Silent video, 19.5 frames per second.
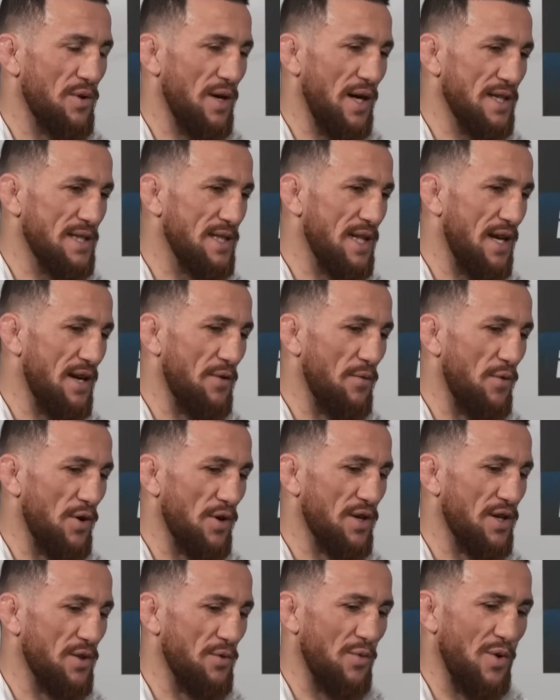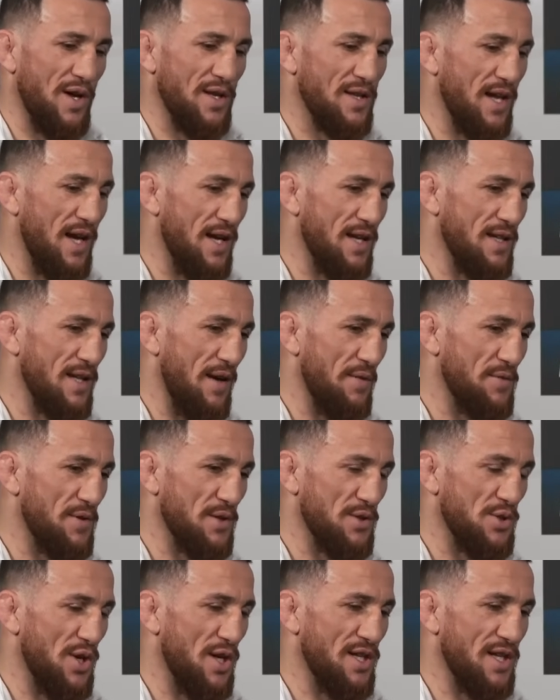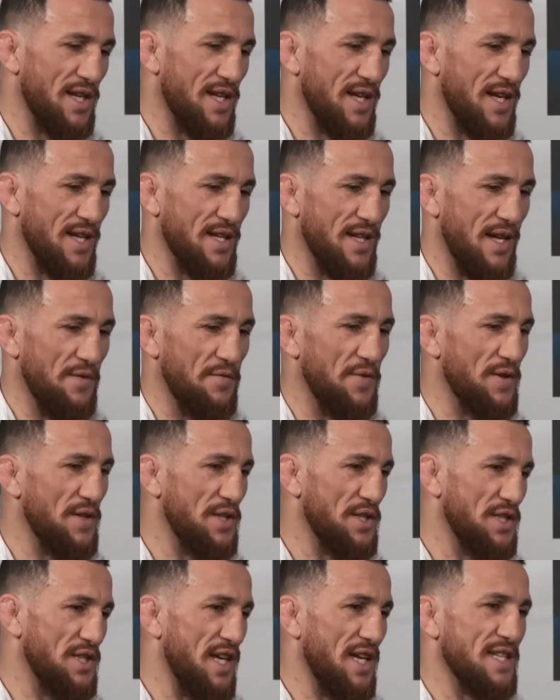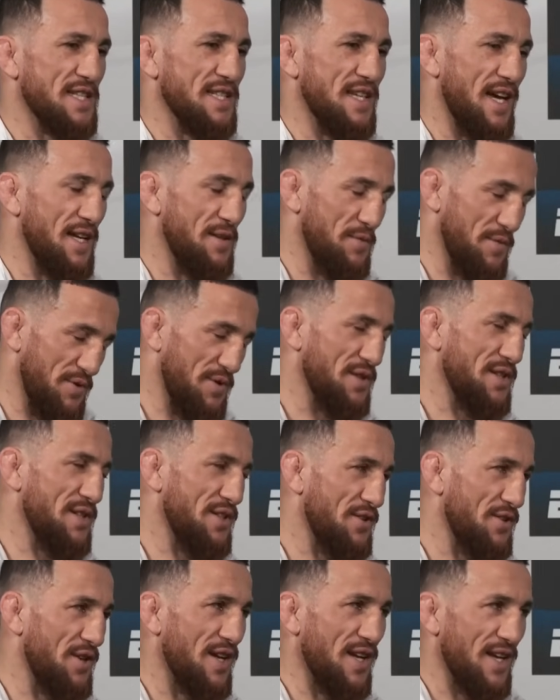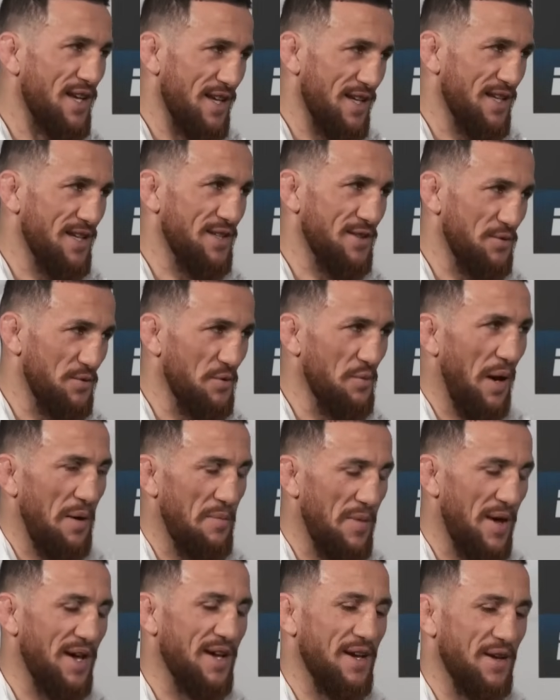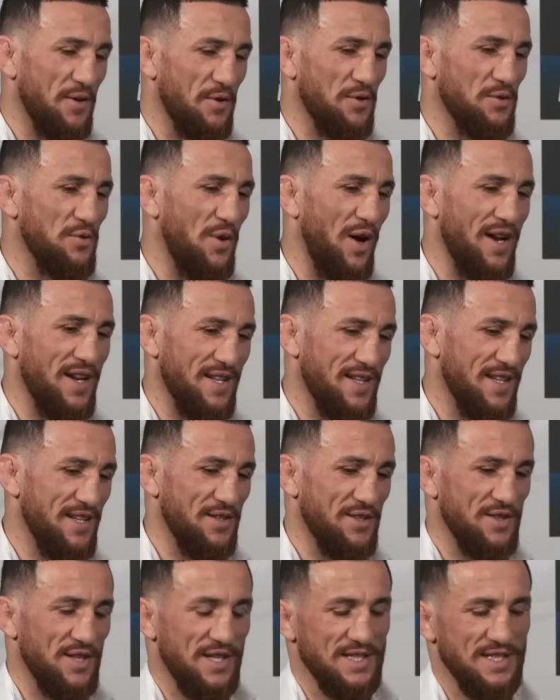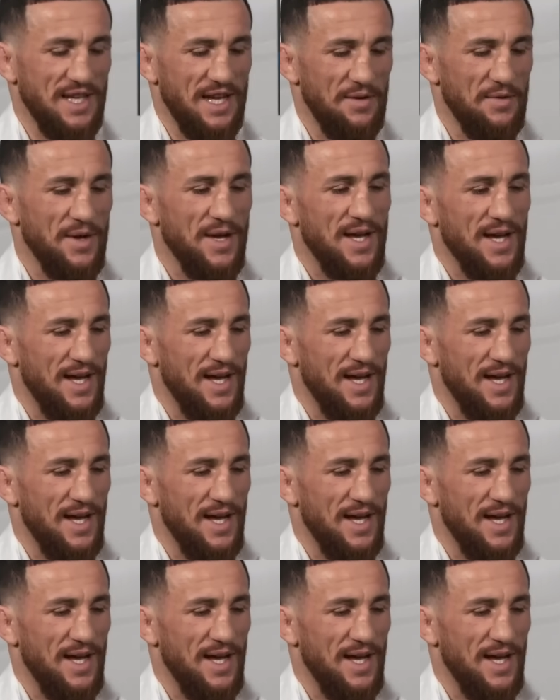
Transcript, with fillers: I started working one night after training, and I finished next night because I make good quality. It takes time.